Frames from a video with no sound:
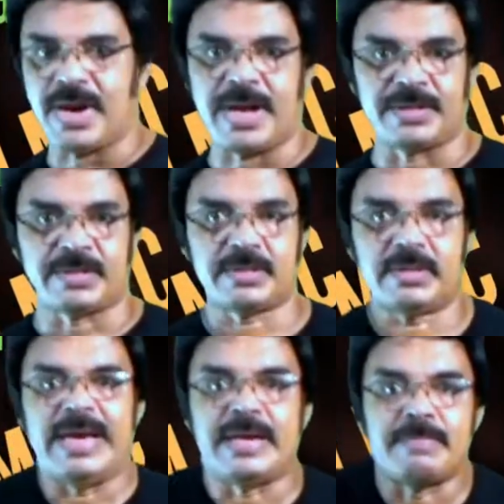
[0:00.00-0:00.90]
it is,
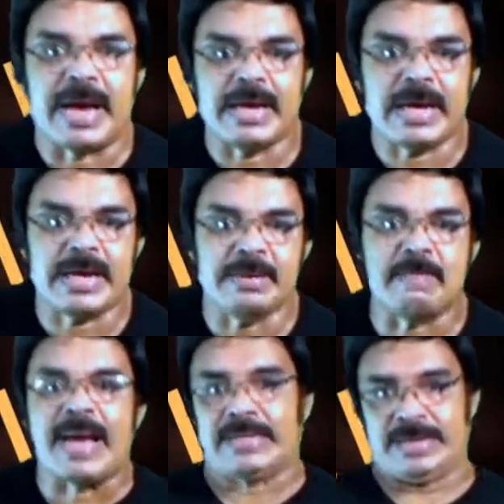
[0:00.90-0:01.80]
any
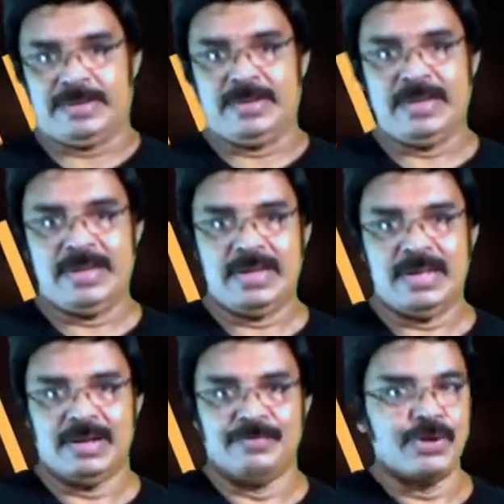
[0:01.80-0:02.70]
matter,
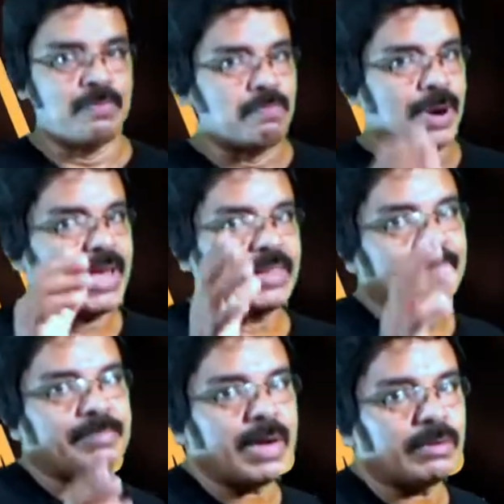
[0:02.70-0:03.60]
when you break
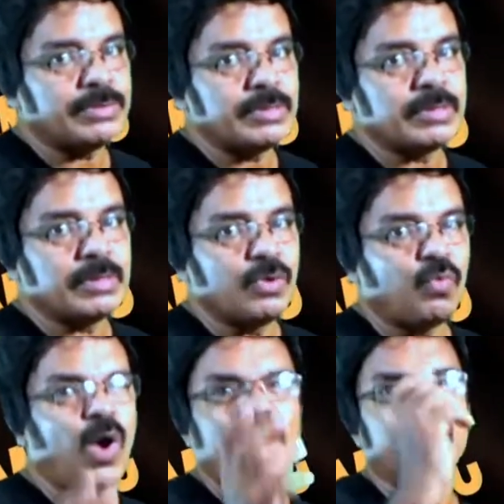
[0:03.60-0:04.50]
them down,
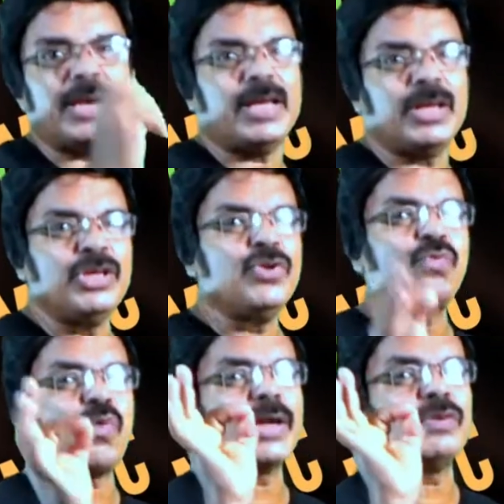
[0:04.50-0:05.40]
finally you
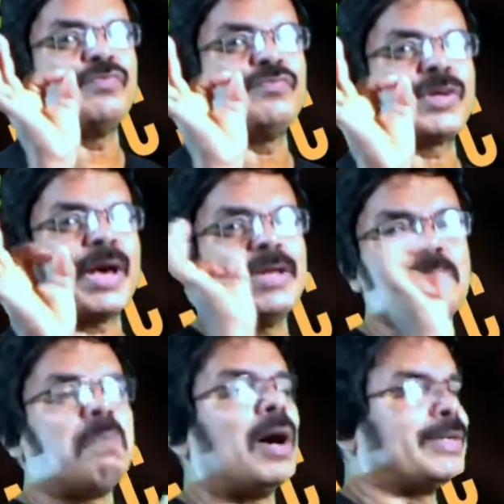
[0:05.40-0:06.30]
find a tiny
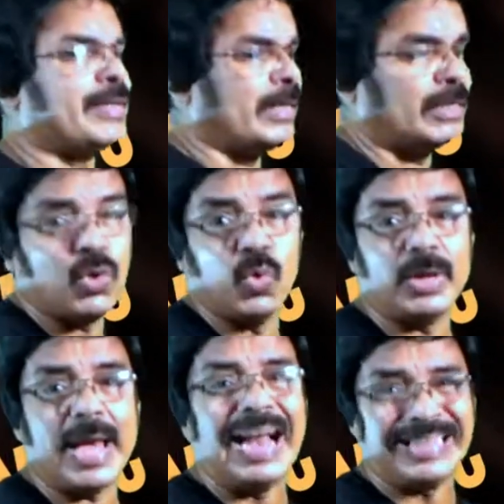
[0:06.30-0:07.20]
particle
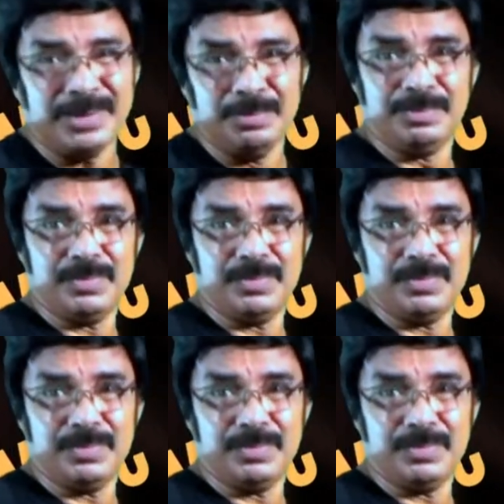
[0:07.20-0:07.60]
called atom.